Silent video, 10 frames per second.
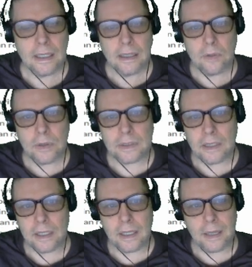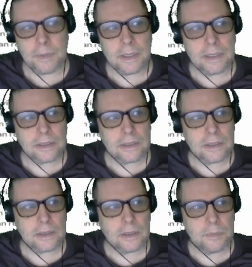What's going to happen is it's
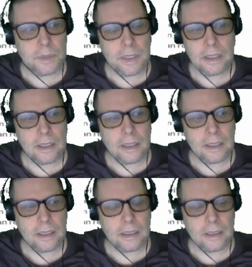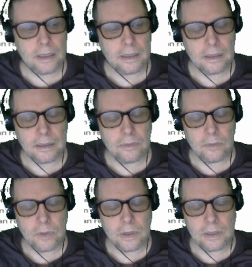just going to be
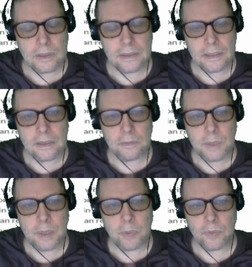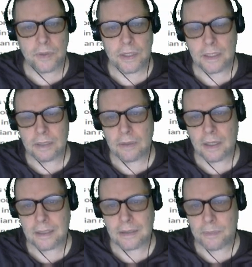we're going to see the people finally
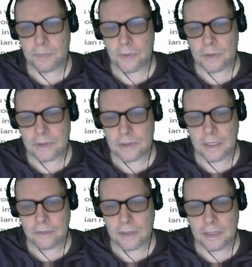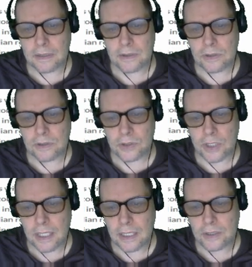rise up. We're going to see everything just
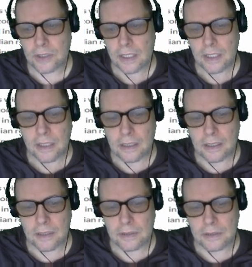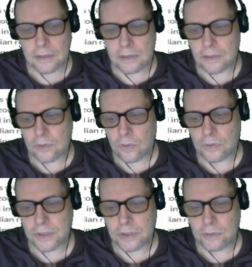change, this whole
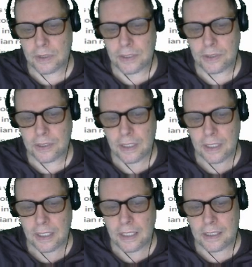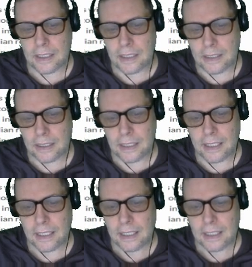situation. And
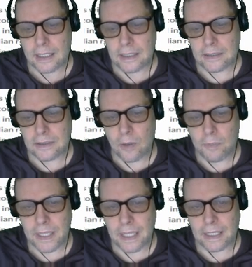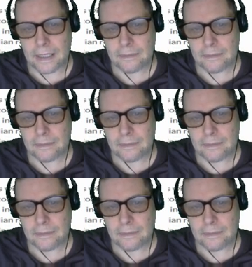Italy is so big.